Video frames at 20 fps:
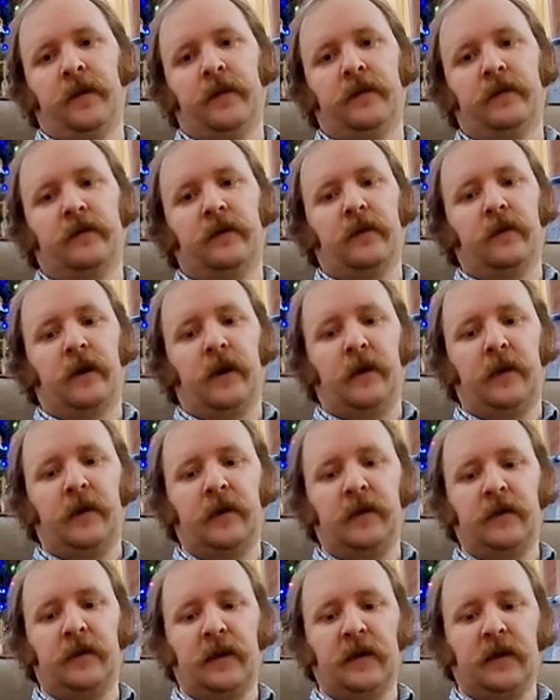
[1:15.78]
So I'm
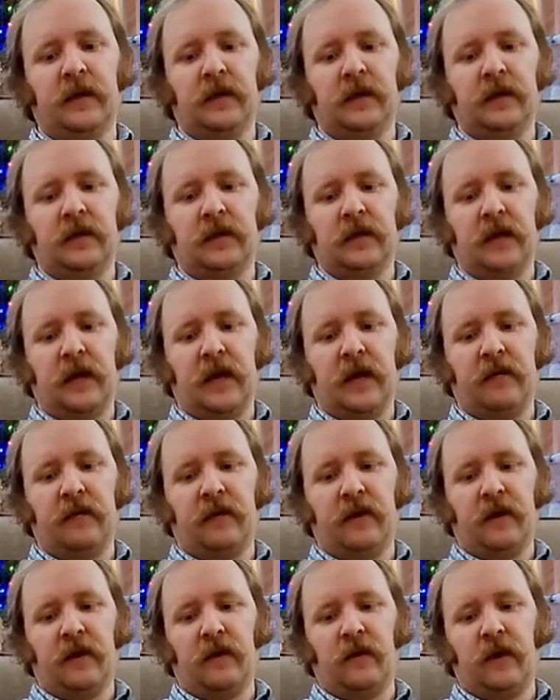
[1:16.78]
expecting this to have
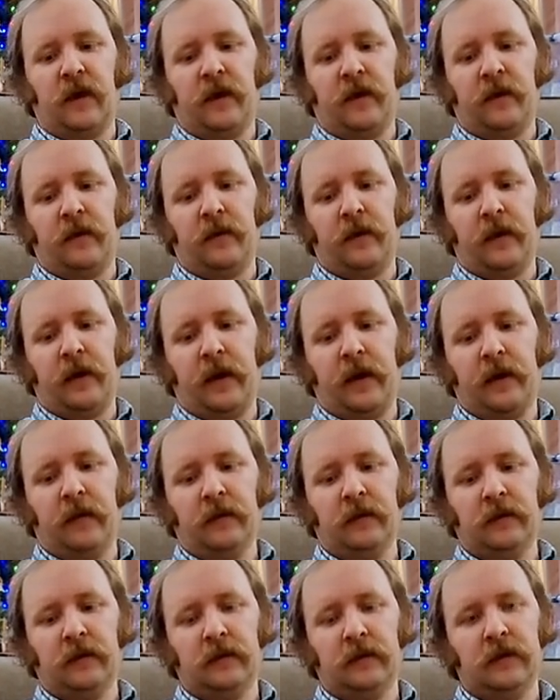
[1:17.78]
a rather
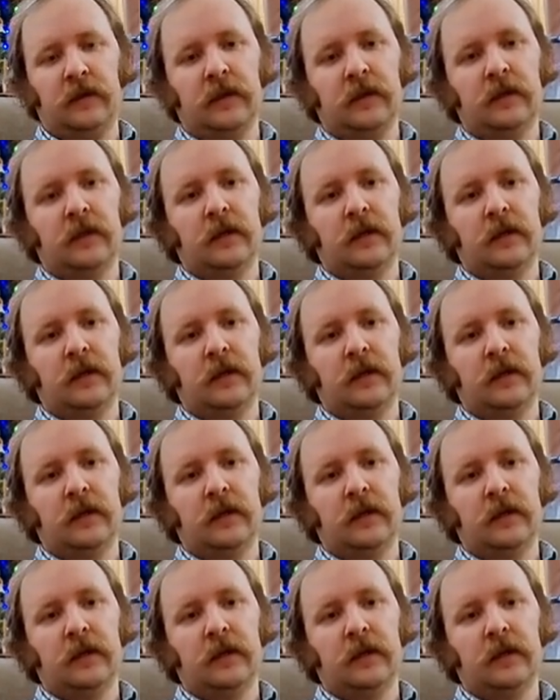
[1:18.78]
pronounced